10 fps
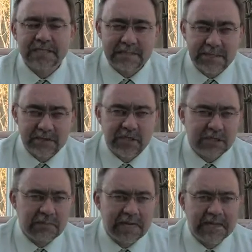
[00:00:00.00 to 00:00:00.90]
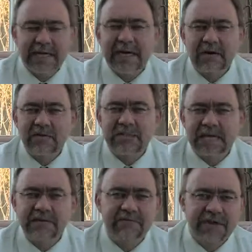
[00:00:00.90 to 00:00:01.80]
Somebody's going to buy that house
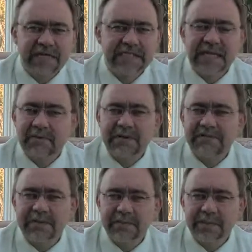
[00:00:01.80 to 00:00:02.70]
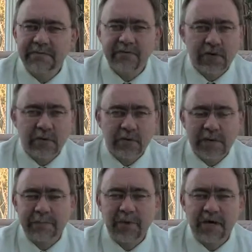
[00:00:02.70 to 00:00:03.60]
and fix it up and flip it for a
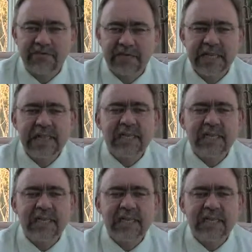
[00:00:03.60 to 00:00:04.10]
quick profit,